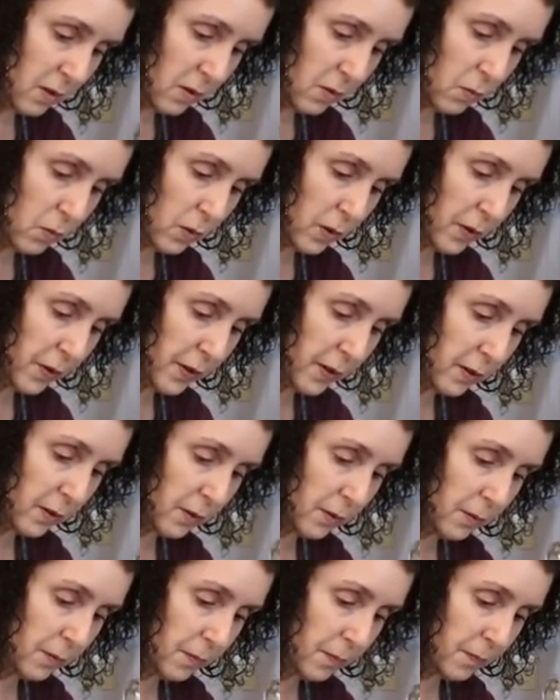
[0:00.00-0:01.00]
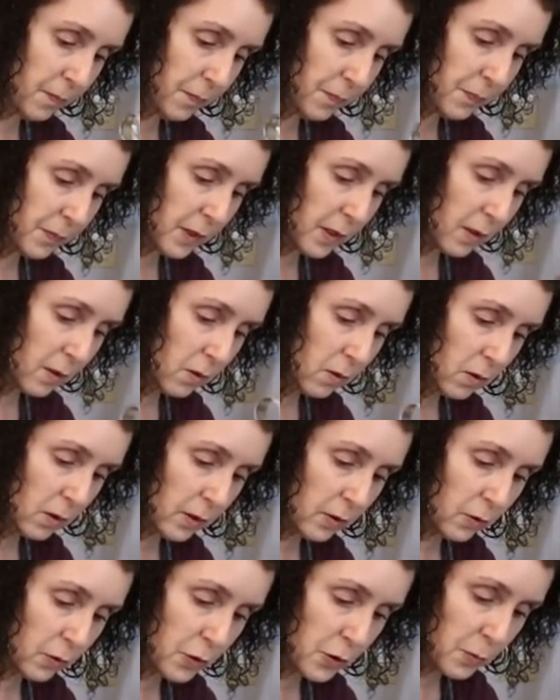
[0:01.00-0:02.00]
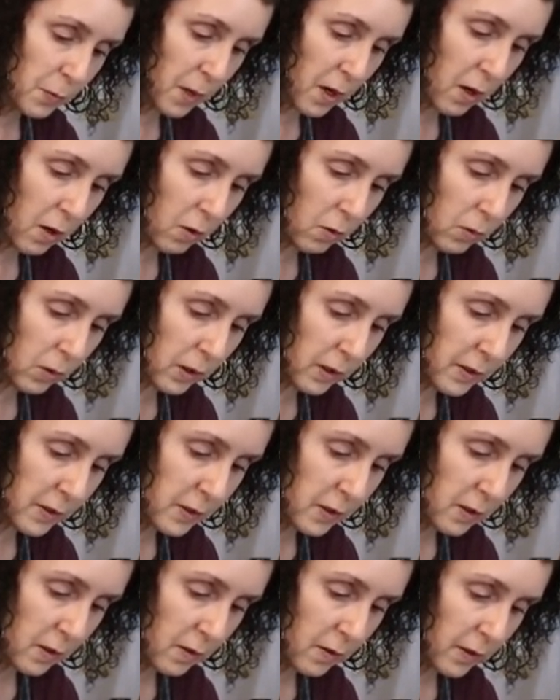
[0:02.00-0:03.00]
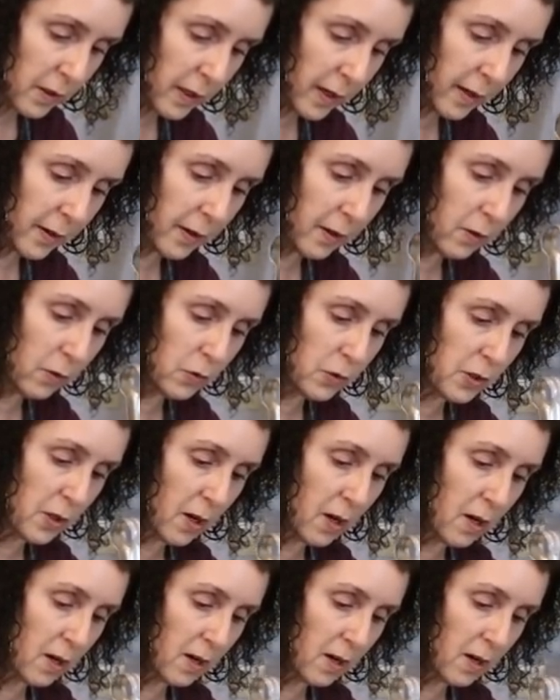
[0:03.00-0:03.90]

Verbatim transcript: one of the little small ones that I know is not